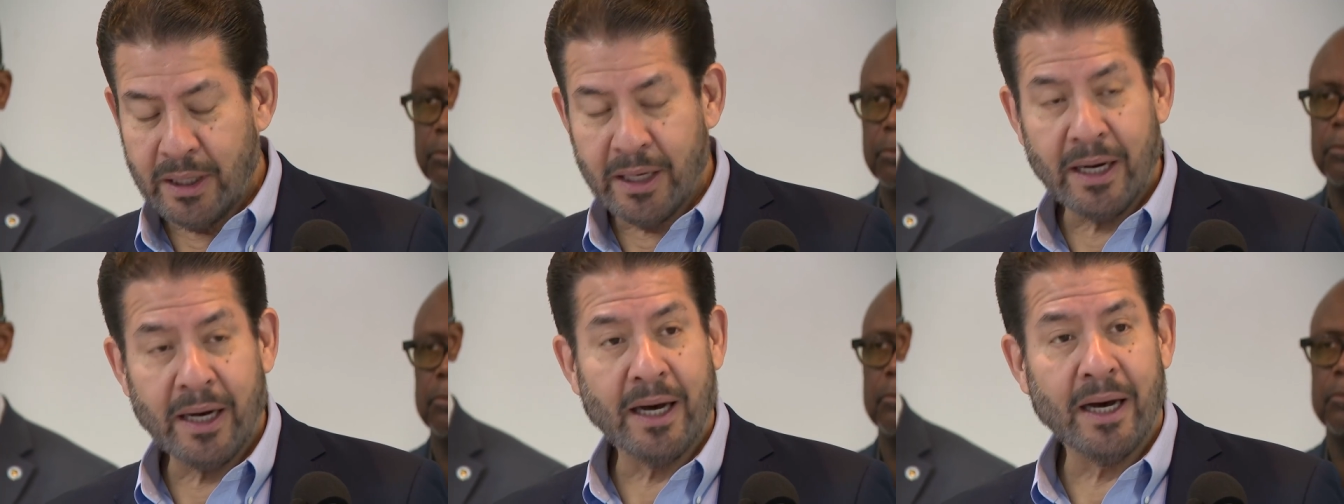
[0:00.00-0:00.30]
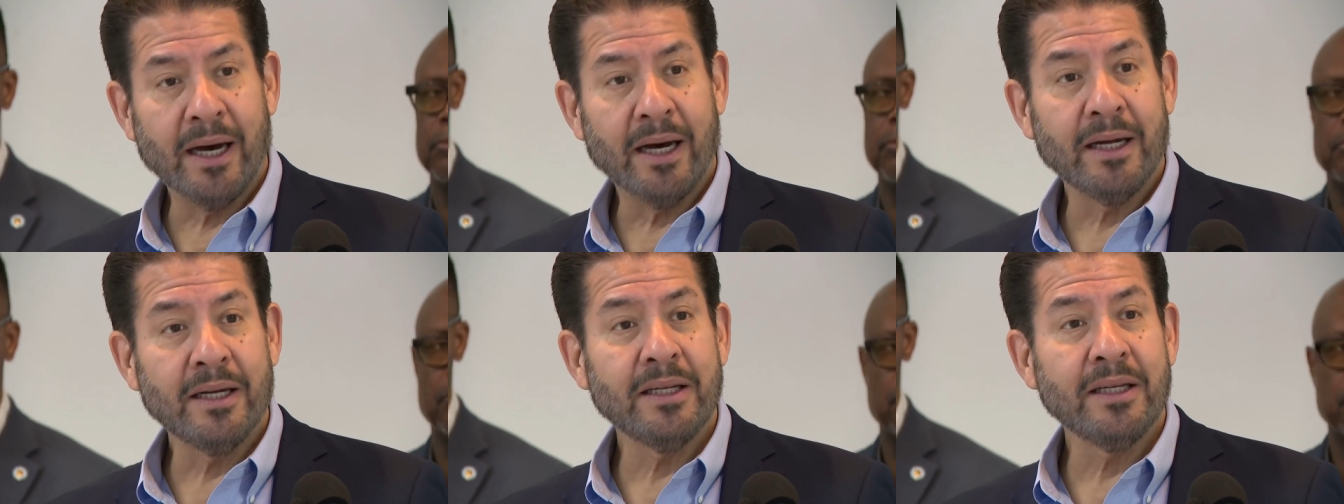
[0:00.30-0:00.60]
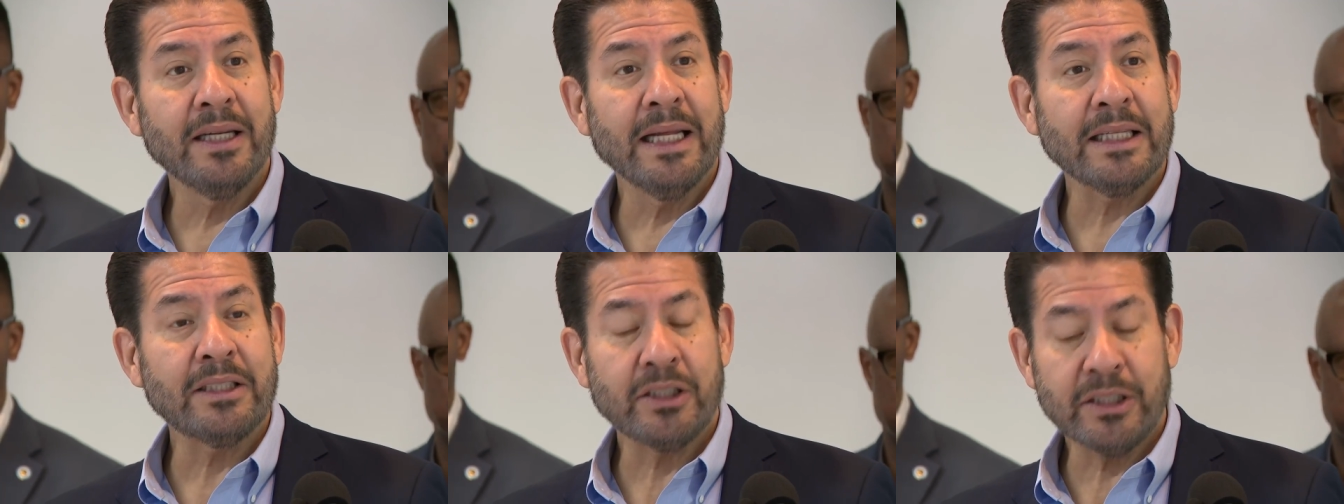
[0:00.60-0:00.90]
Uh,
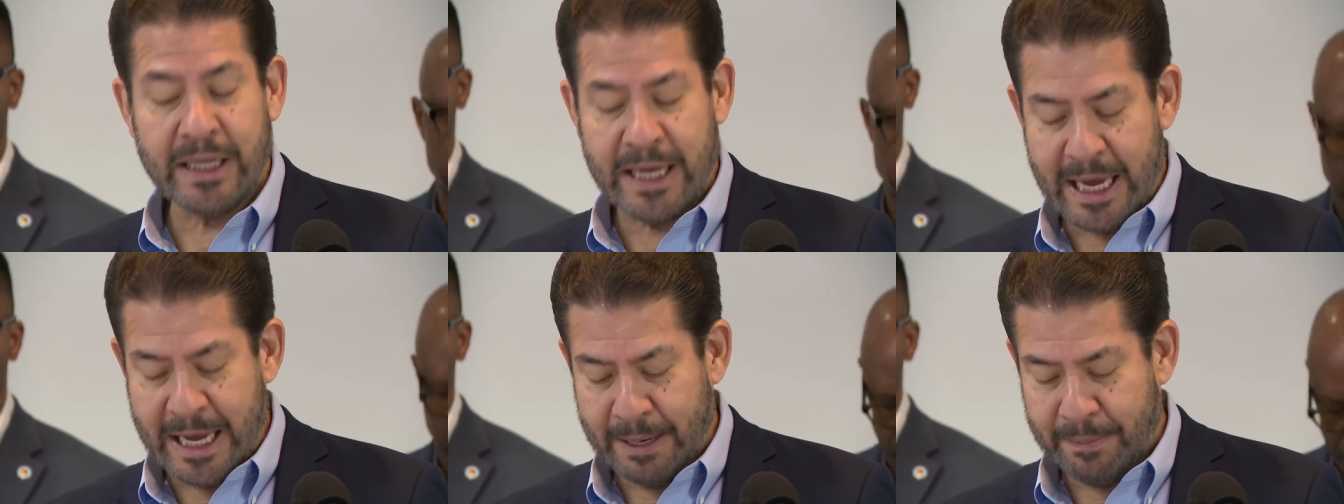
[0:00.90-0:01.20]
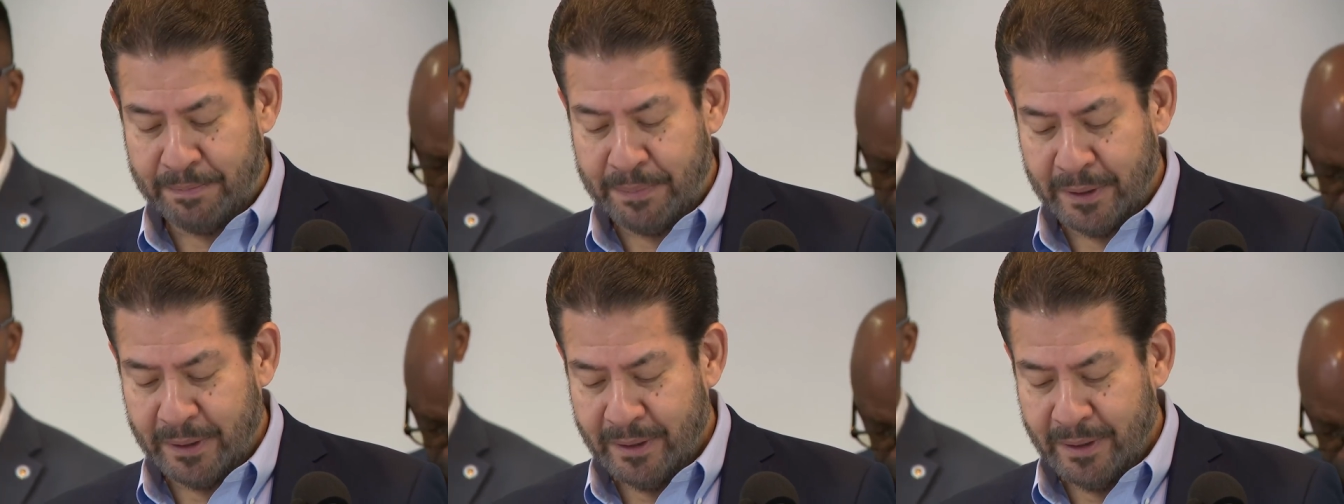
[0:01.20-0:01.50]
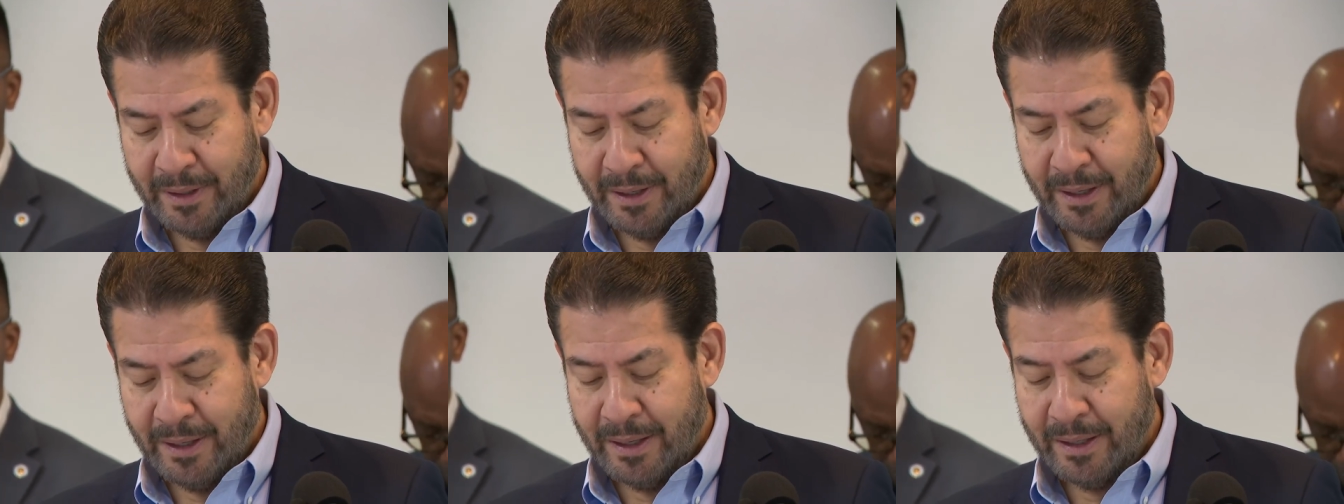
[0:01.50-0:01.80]
let's keep
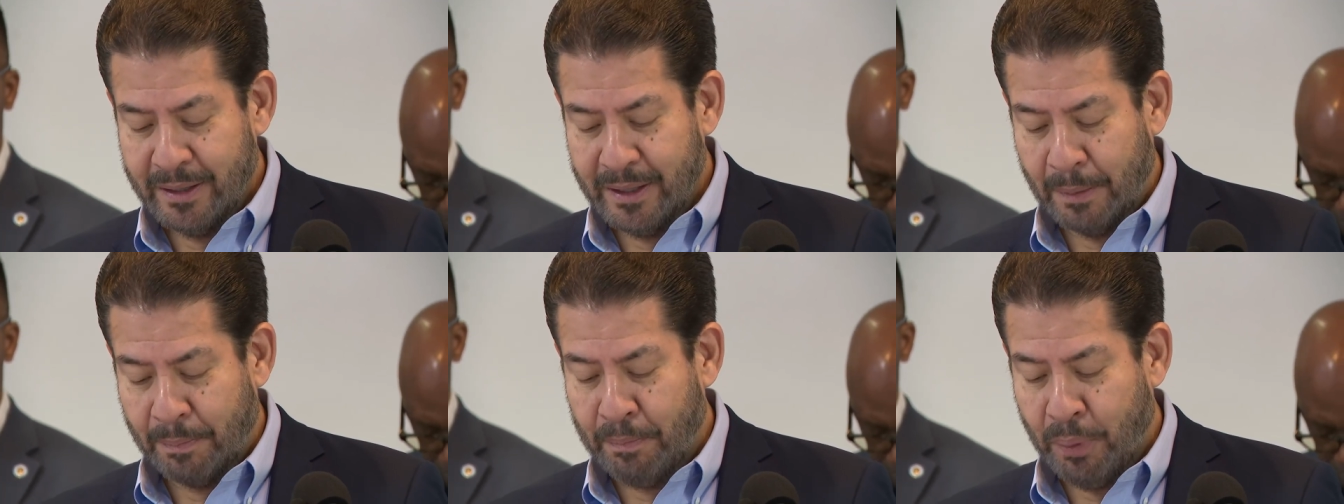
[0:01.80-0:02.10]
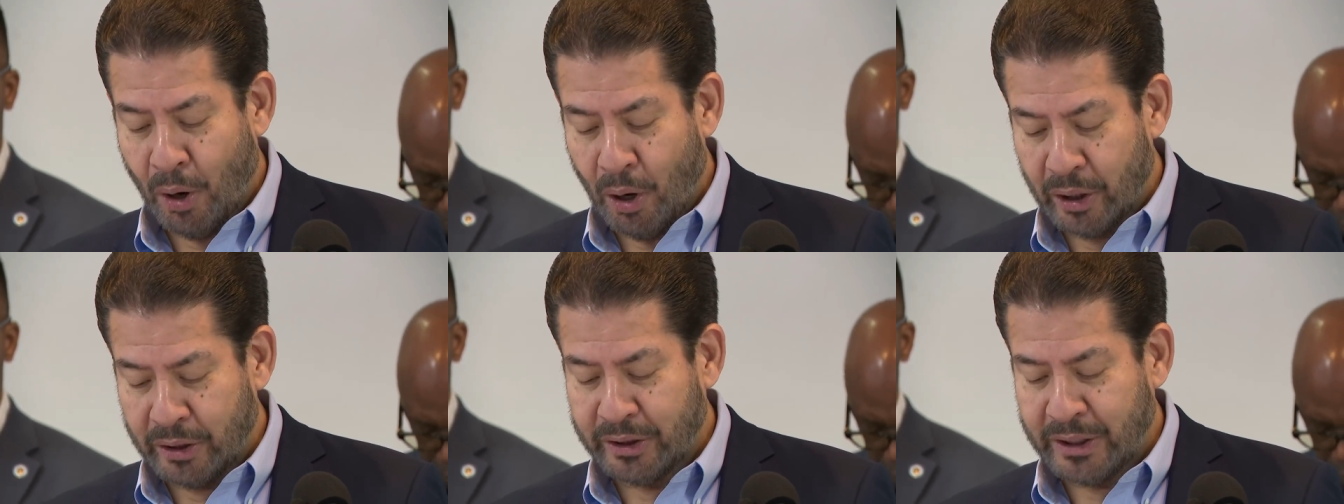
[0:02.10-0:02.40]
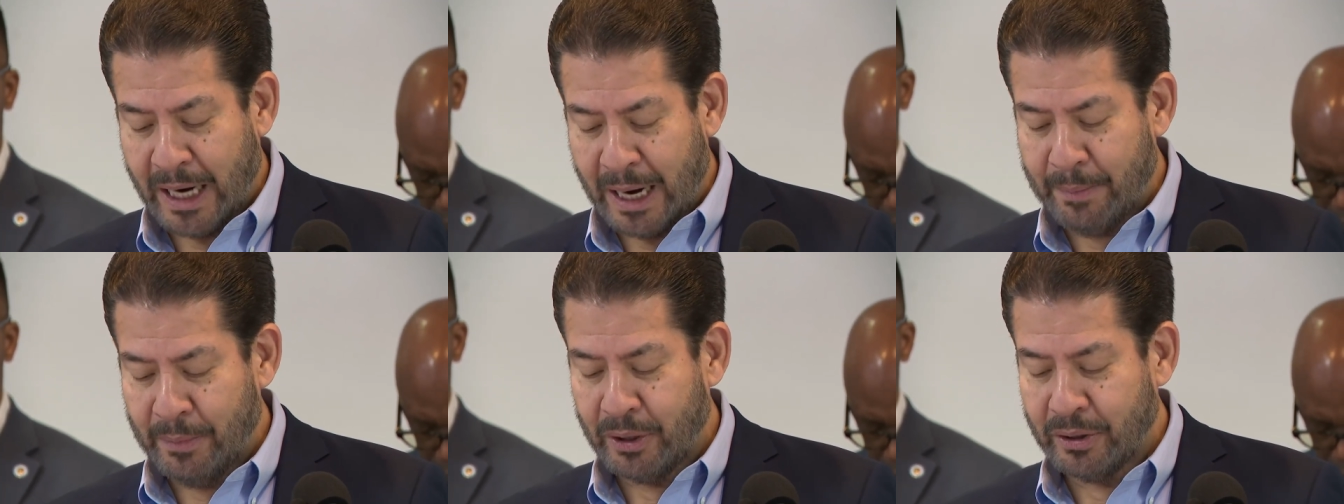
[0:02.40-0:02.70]
the part
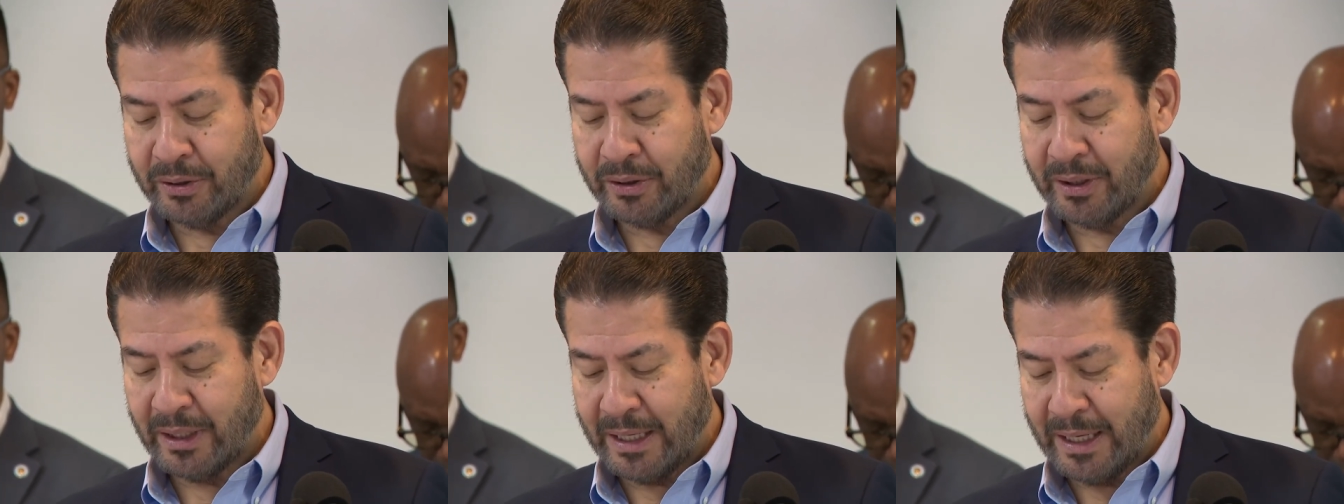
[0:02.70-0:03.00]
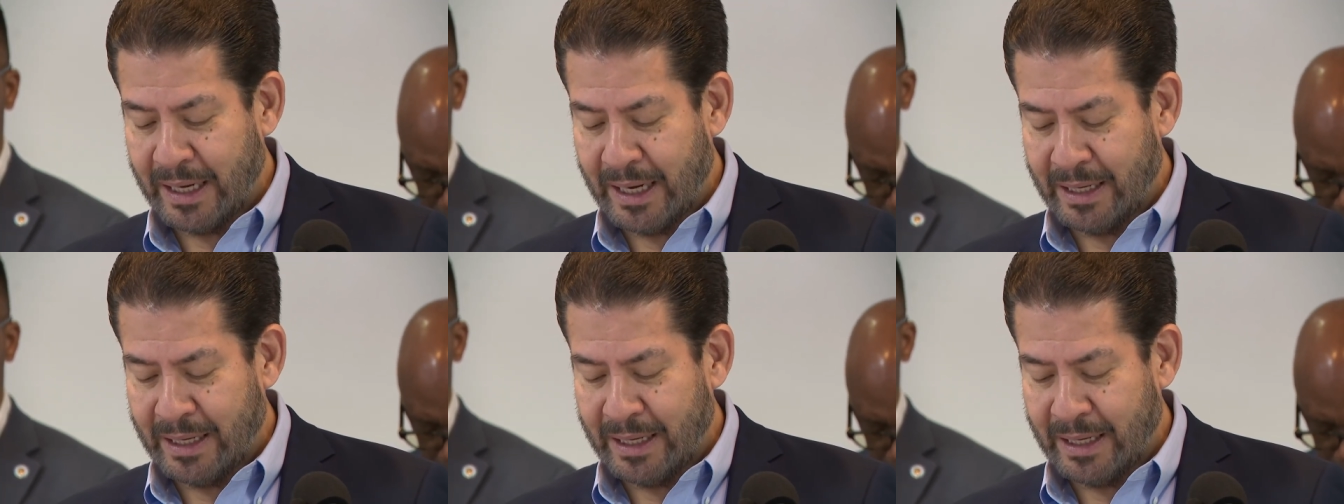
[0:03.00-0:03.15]
timers